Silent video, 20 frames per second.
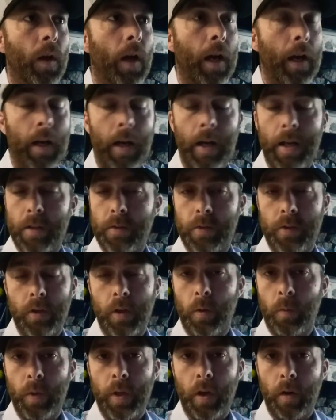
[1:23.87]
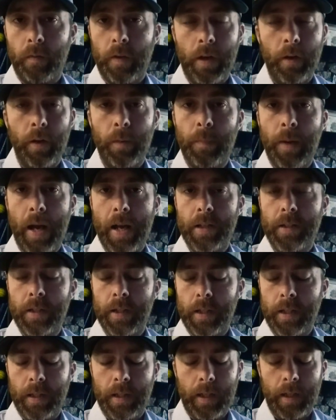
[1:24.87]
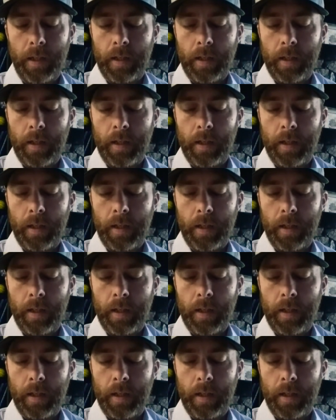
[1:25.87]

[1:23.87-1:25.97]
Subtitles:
as you know, we are very passionate,